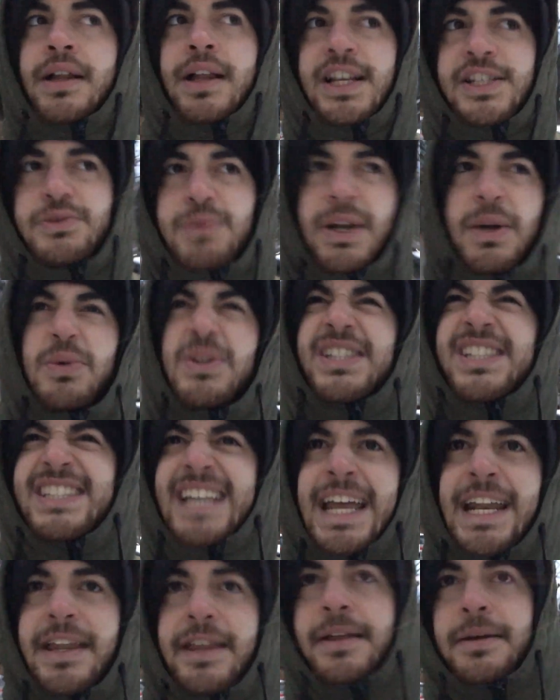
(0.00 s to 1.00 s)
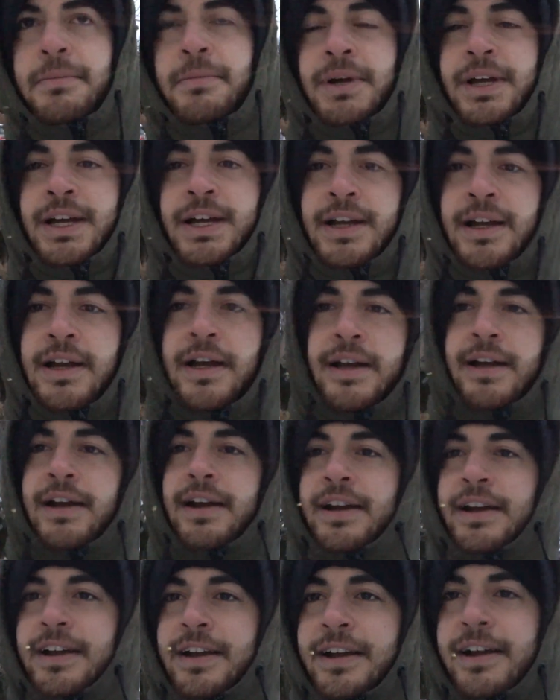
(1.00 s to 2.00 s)
That's what I would say to
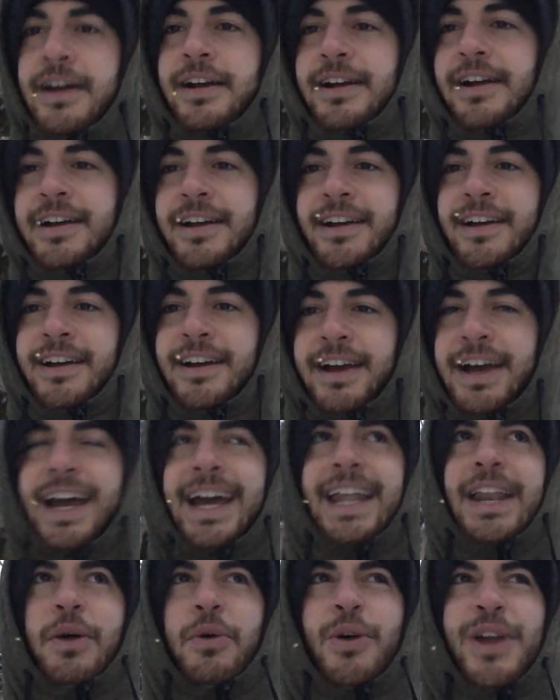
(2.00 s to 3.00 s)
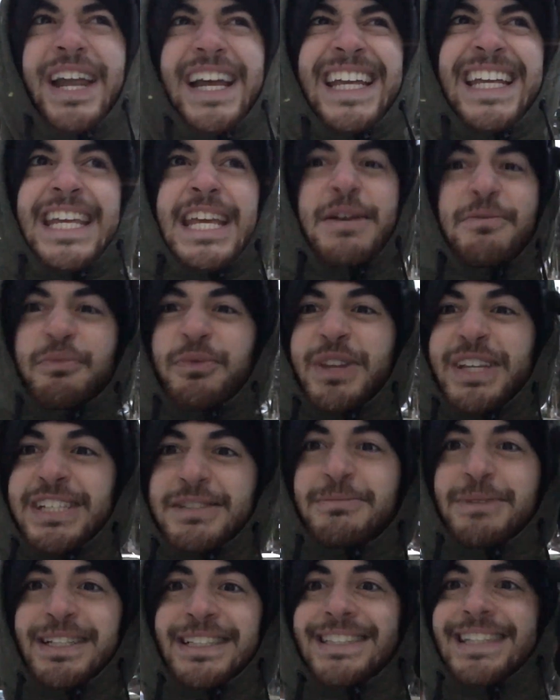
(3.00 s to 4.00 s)
them. And I want to keep
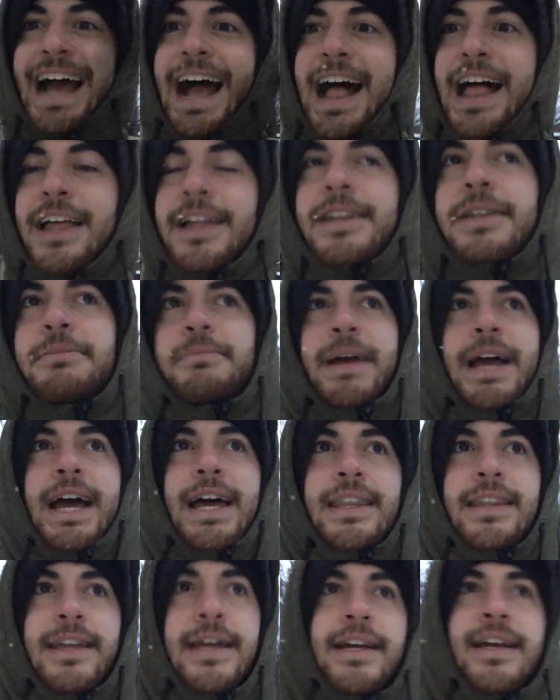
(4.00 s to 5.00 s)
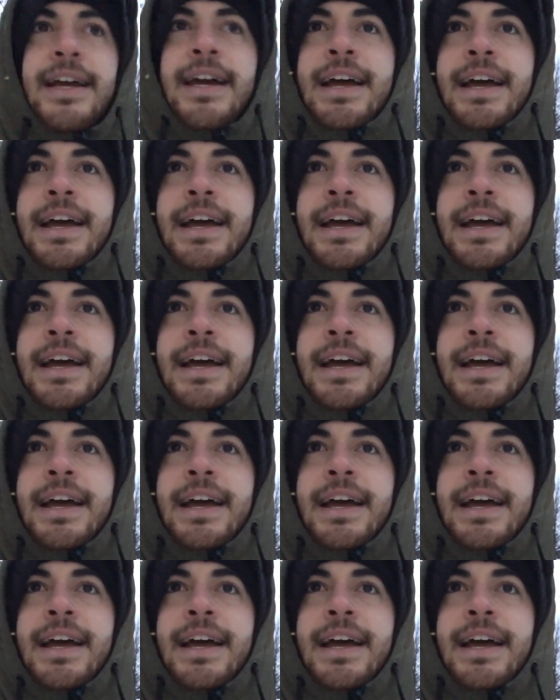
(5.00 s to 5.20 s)
this mentality, man. Like,